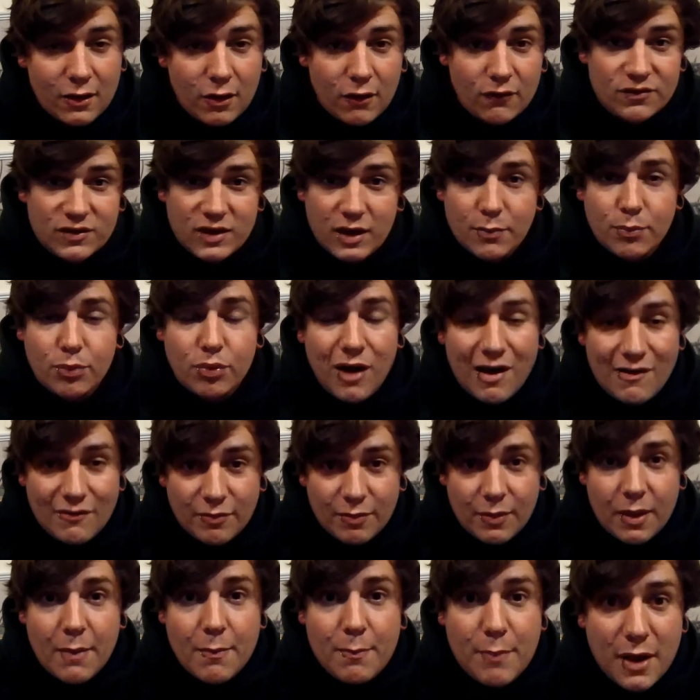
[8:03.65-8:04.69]
Obviously,
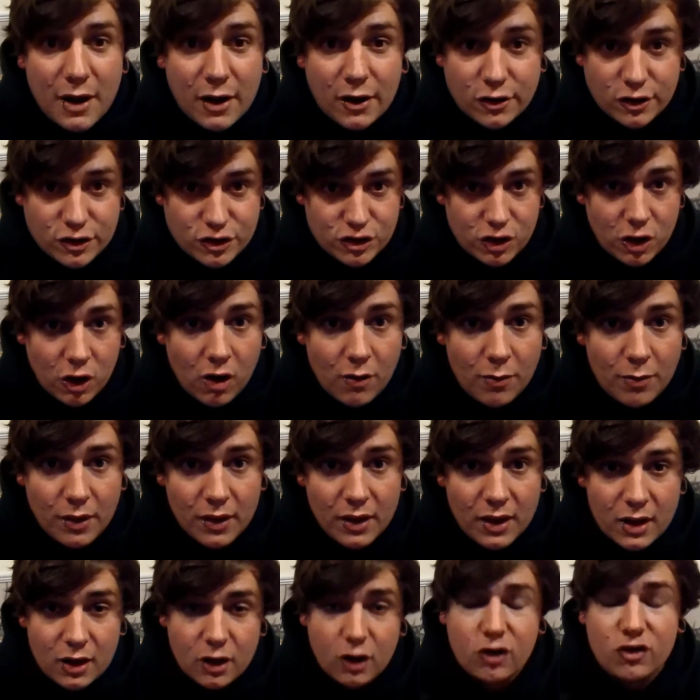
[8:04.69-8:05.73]
preferably a bigger shop,
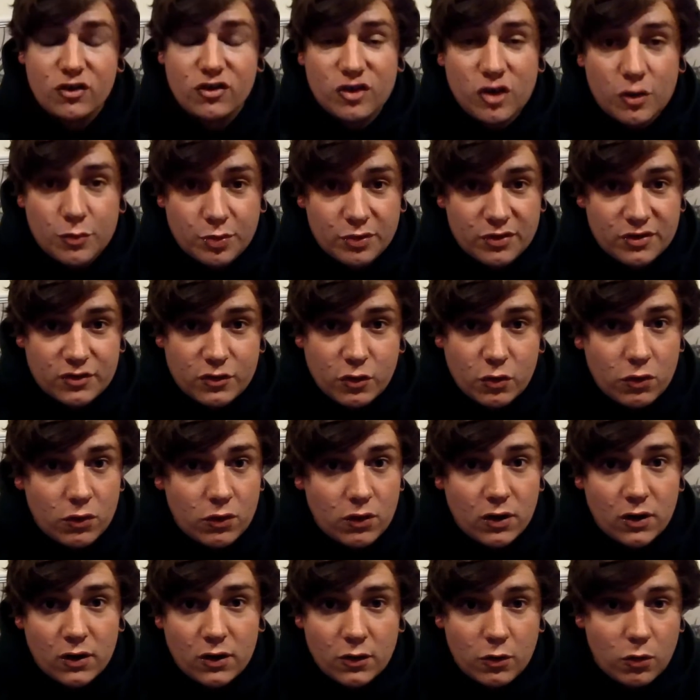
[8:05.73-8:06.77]
like a
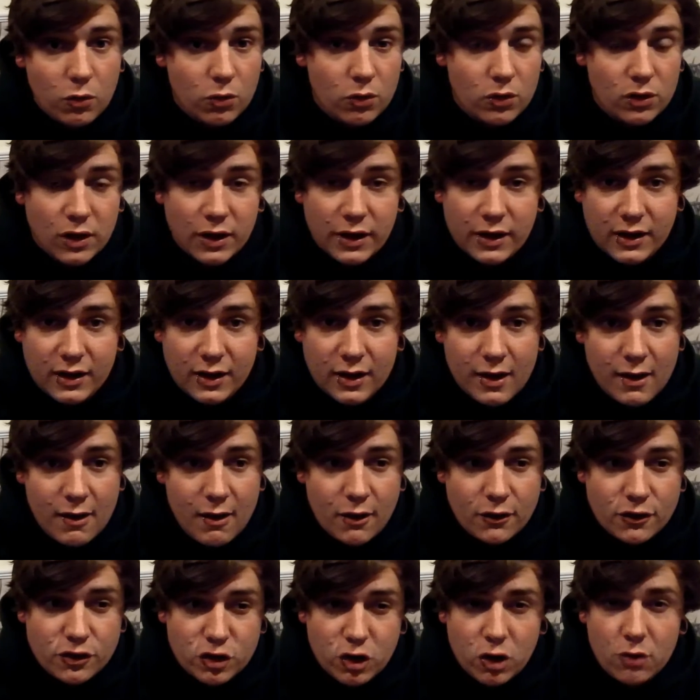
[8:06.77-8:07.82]
superstore, or like,
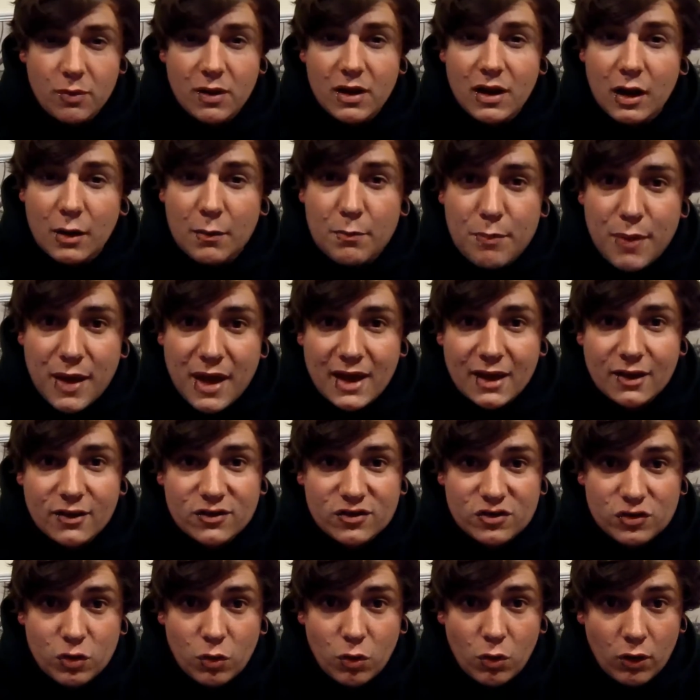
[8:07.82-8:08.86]
do you know what I mean, like a big
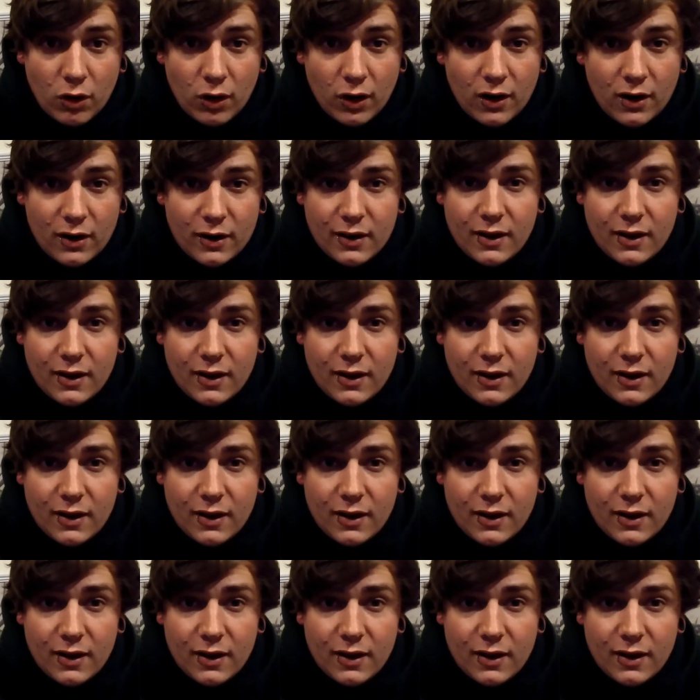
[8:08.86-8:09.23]
store.